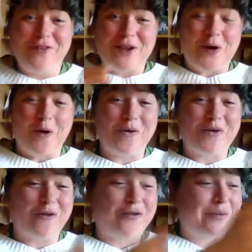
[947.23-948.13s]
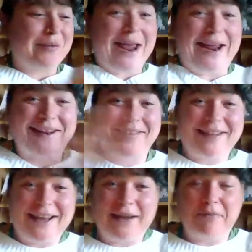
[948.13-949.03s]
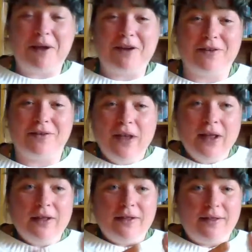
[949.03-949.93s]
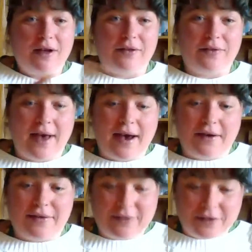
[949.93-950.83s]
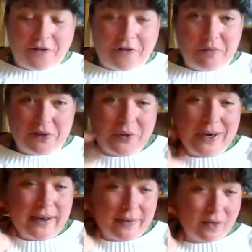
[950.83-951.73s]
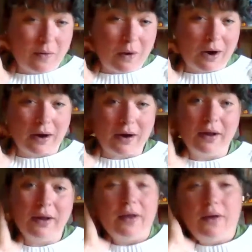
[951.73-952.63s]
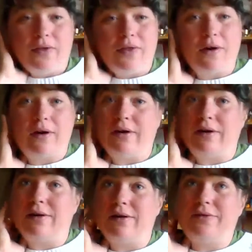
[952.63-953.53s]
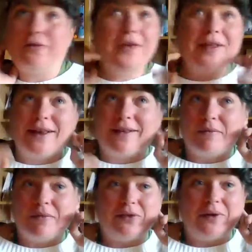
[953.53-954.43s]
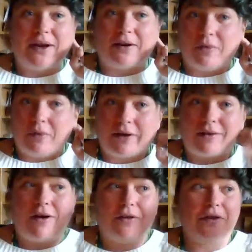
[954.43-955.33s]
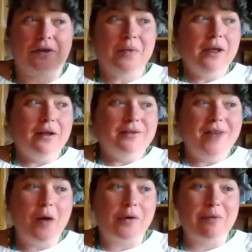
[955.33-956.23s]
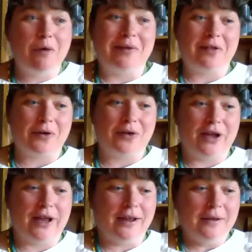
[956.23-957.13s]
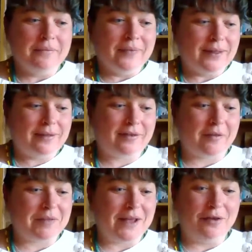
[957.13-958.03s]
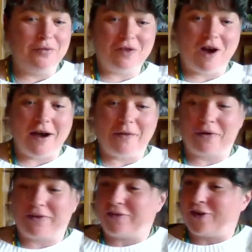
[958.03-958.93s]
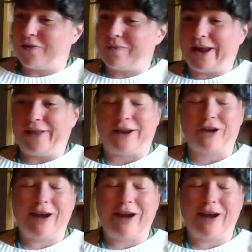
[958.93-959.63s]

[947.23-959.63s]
you know, go from A to Z, because the stuff in between is the work. The feelings in between are the worst. All the tower moments where like something you thought was a certain way, like